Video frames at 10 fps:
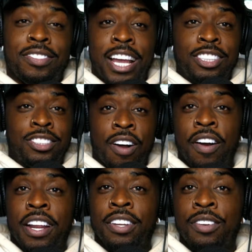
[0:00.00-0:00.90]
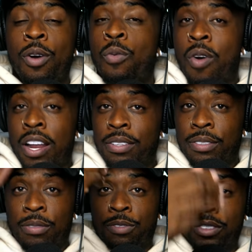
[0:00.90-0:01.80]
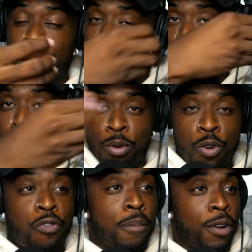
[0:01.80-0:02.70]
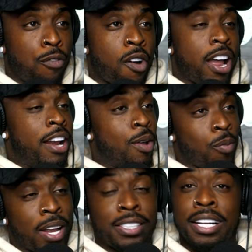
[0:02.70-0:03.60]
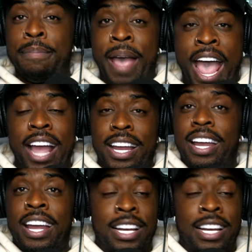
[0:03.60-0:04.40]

they started, you know, one removed from the front, and then went to the back,